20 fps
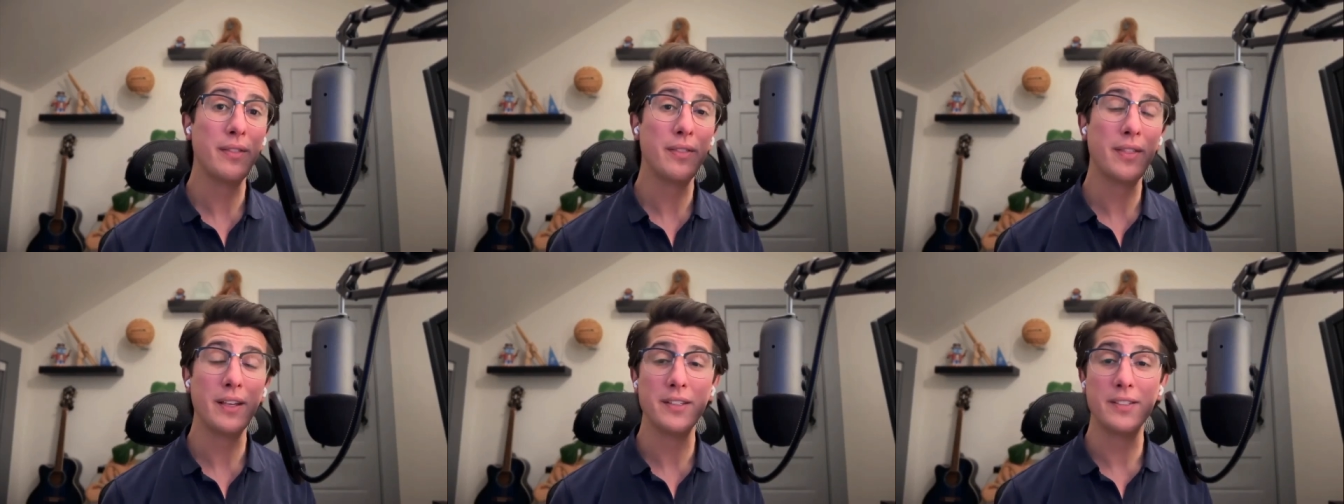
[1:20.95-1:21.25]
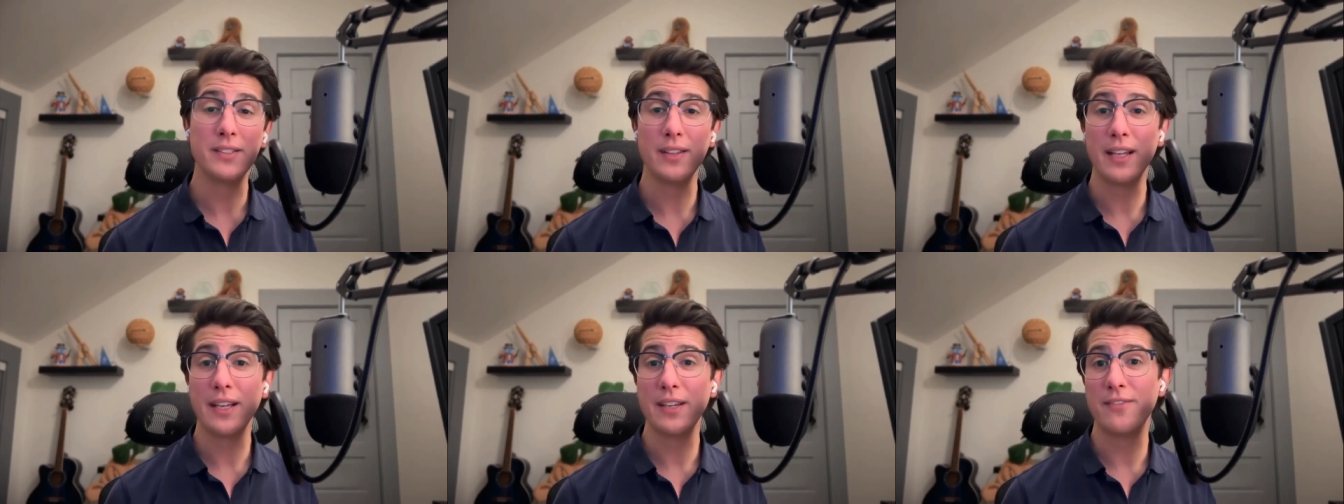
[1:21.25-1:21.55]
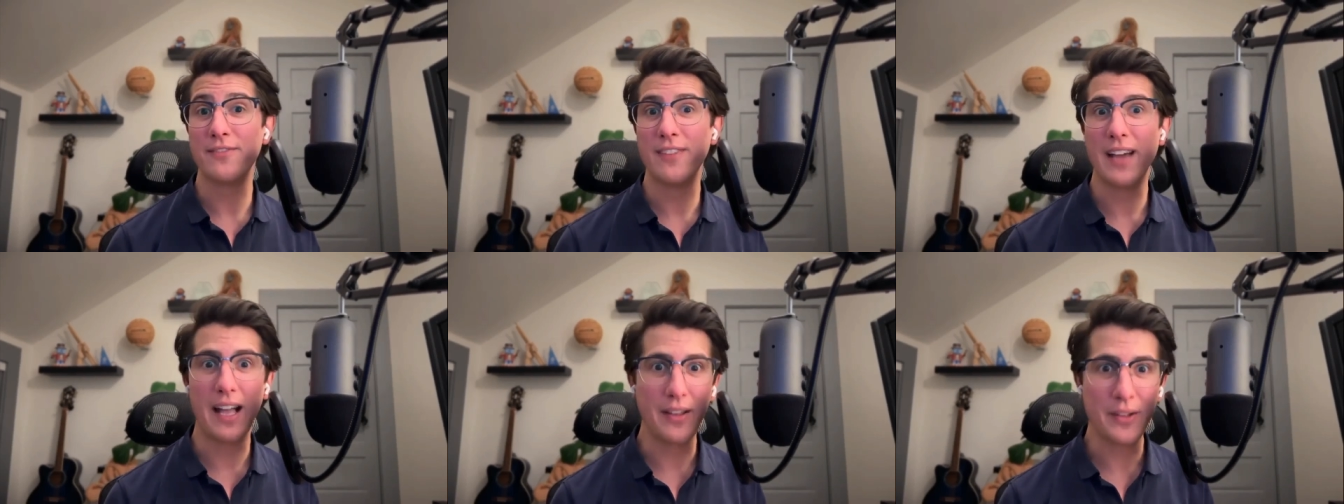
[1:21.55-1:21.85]
things like
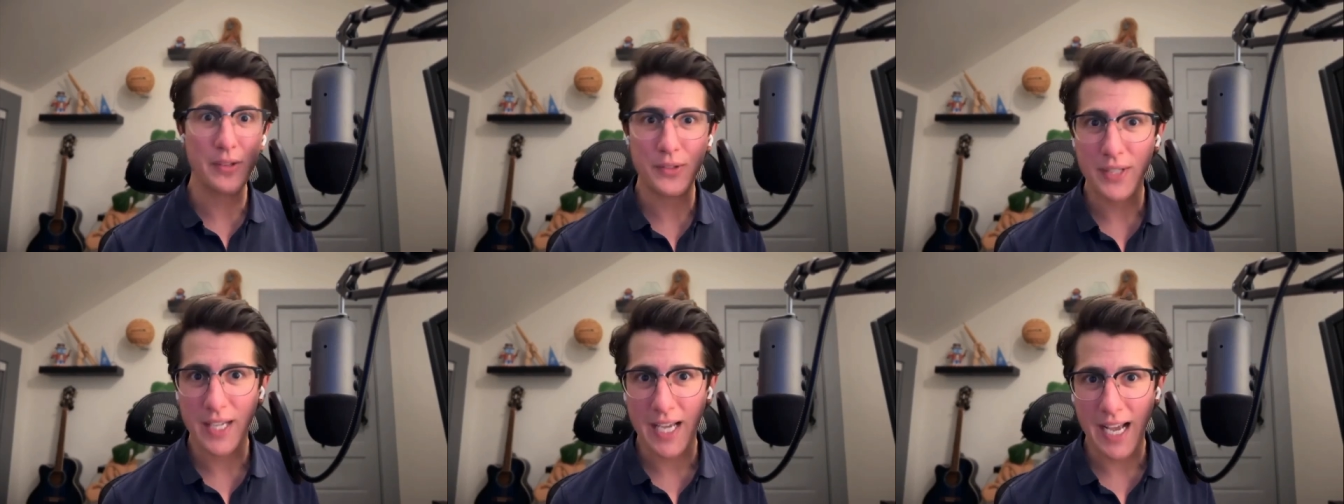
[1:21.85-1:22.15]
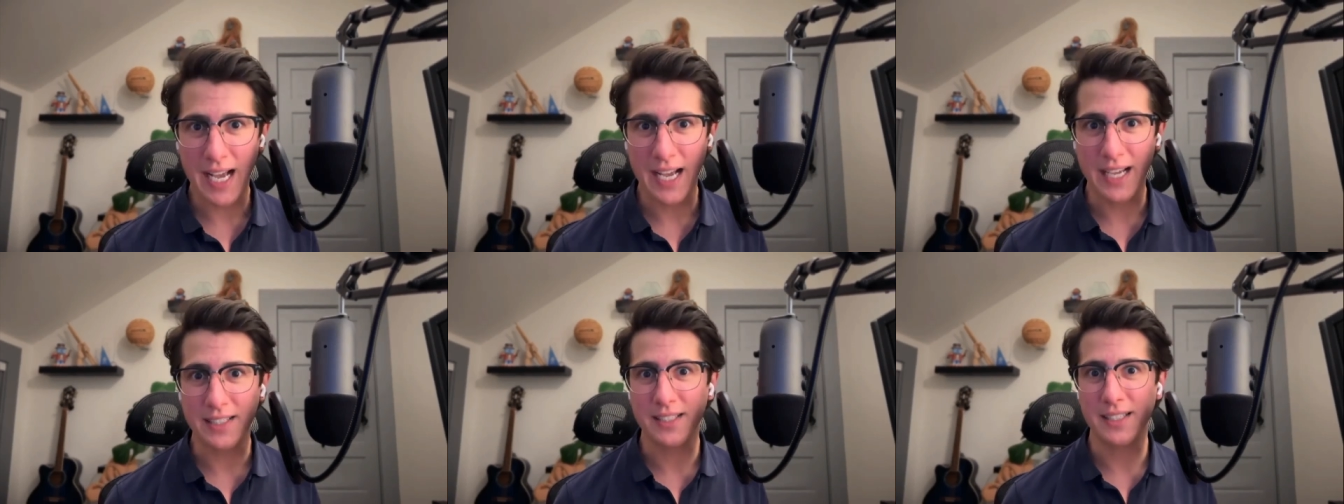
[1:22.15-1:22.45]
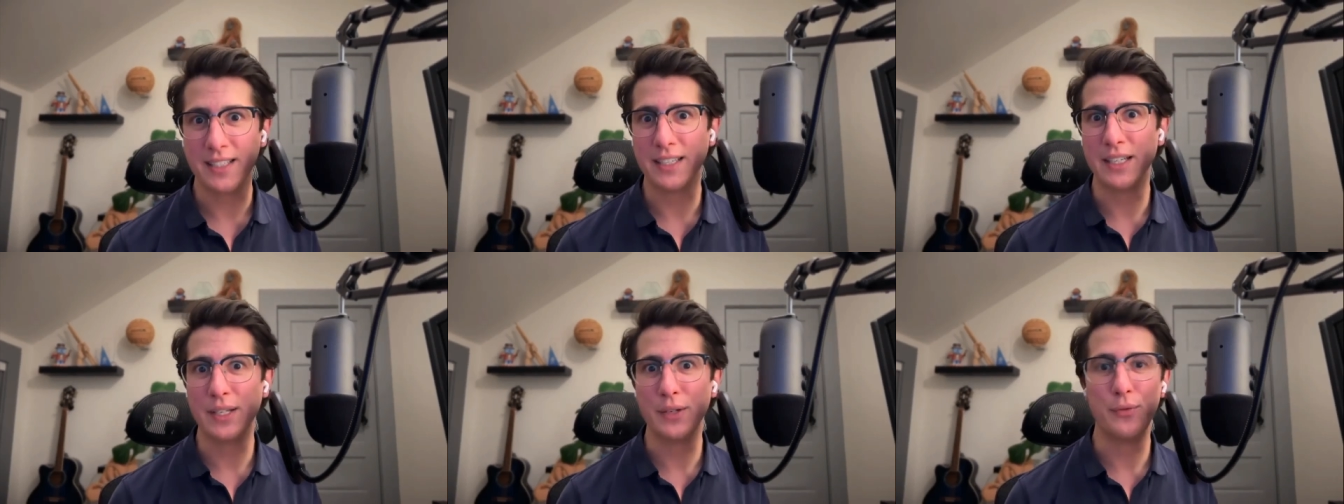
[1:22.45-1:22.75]
value
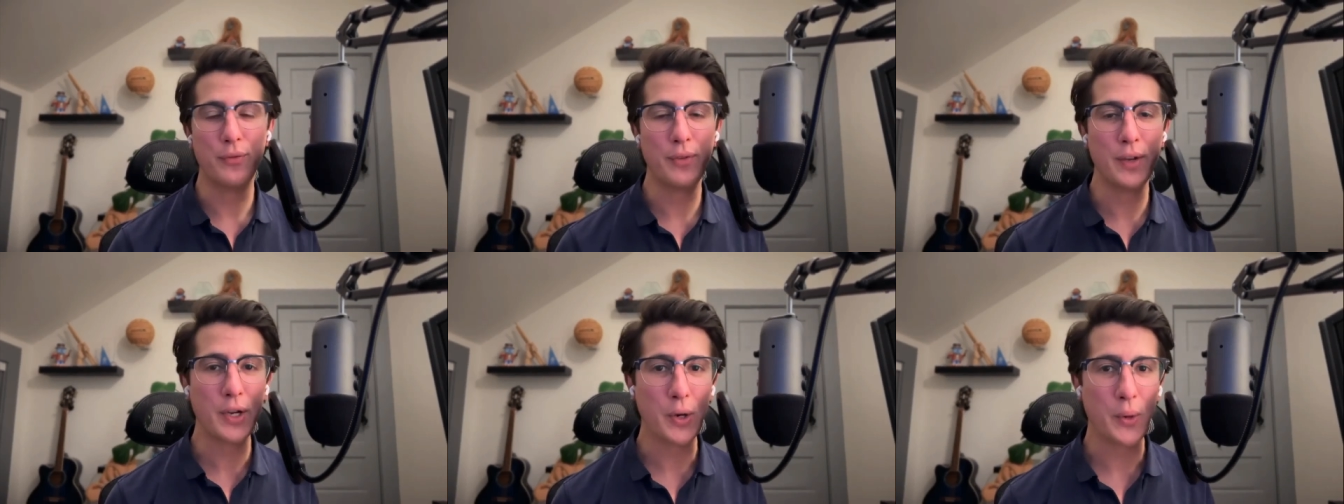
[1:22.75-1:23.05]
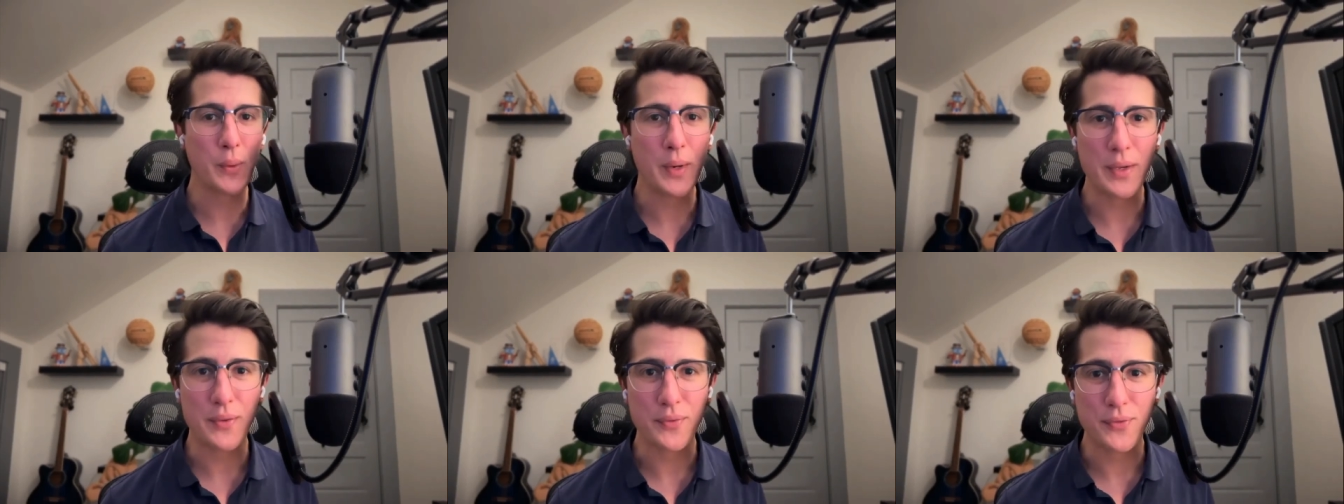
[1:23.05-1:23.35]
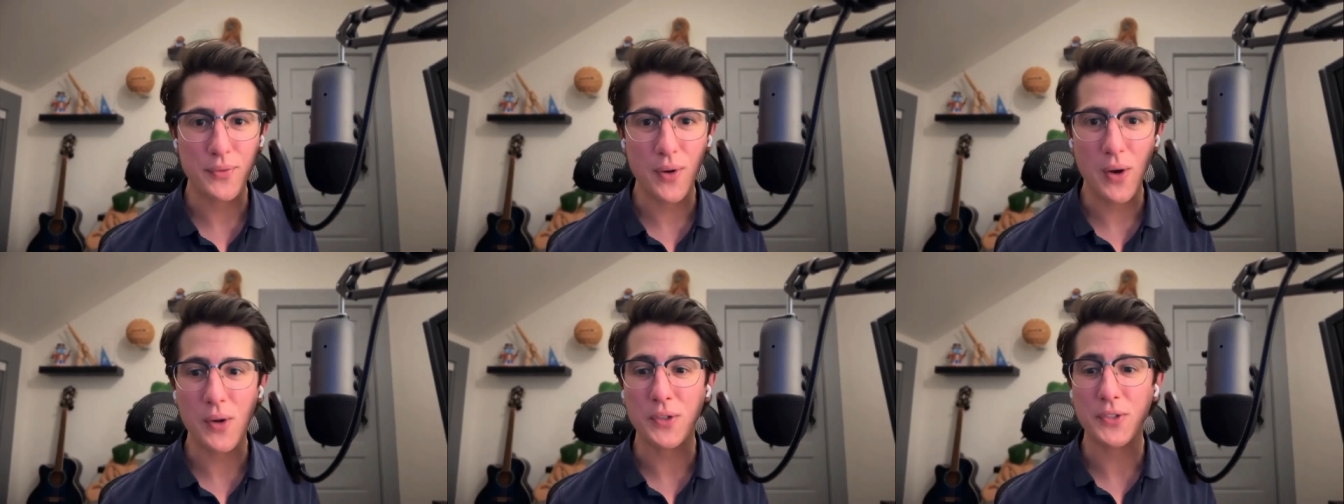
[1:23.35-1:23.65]
task and configure await
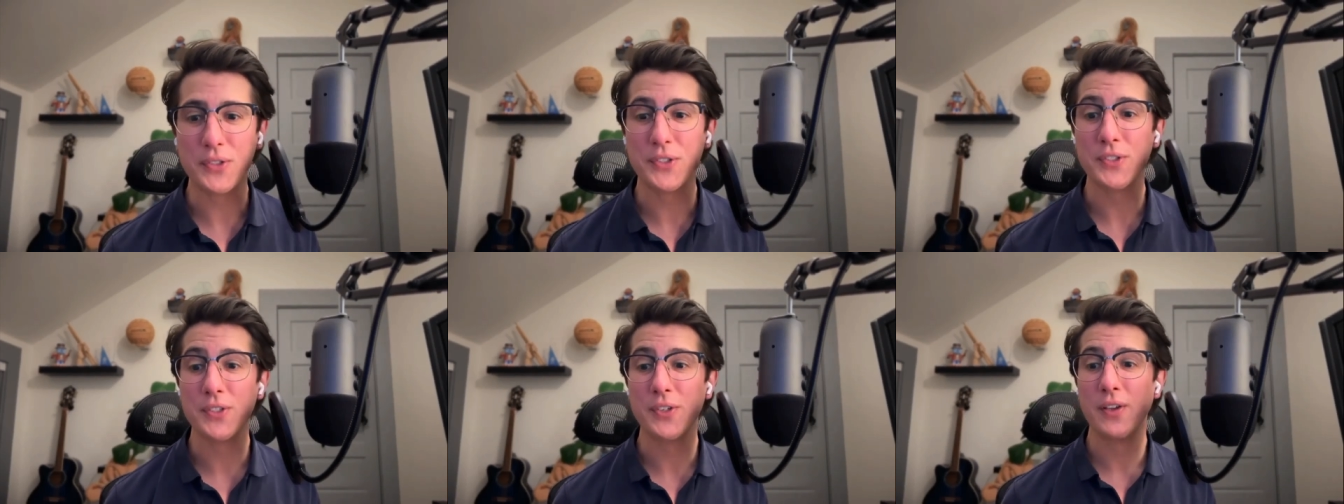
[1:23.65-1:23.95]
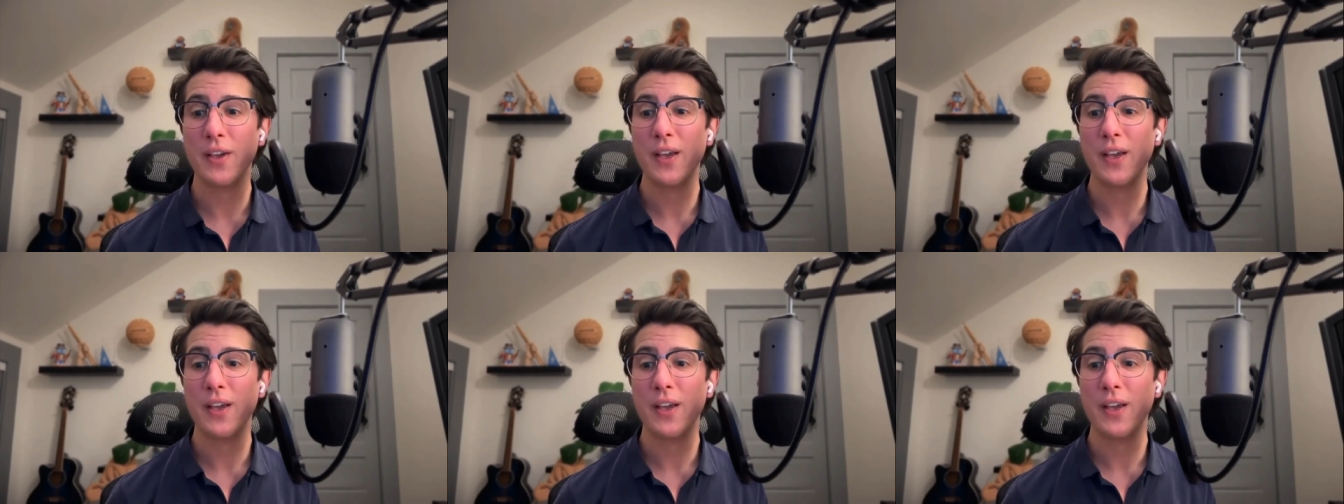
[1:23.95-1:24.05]
false.